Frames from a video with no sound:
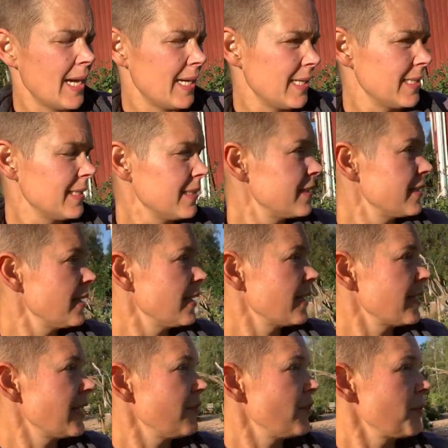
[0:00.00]
and
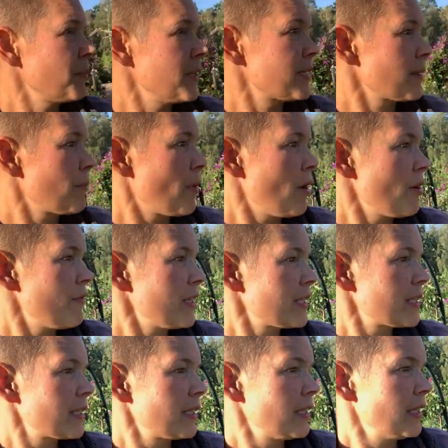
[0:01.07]
giving me some
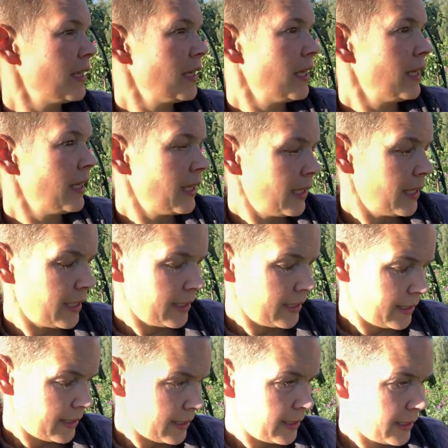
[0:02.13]
harvest.
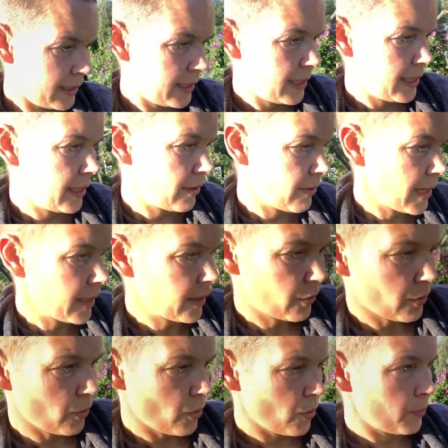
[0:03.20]
And here I
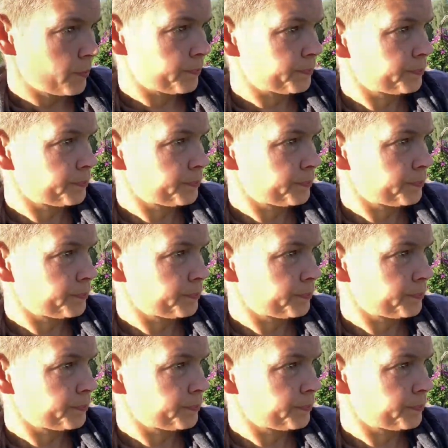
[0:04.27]
grow